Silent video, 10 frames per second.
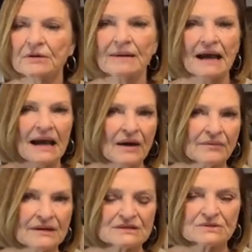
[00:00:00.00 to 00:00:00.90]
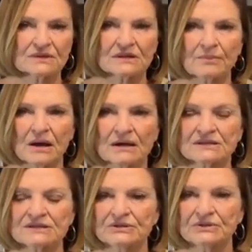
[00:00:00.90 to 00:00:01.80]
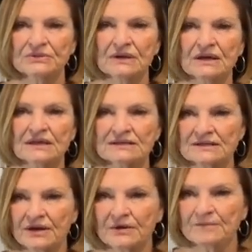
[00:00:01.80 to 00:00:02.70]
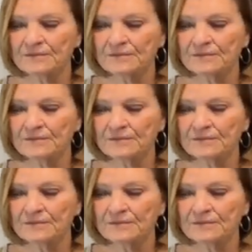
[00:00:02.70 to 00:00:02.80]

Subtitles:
my high risk with the BRCA2. So,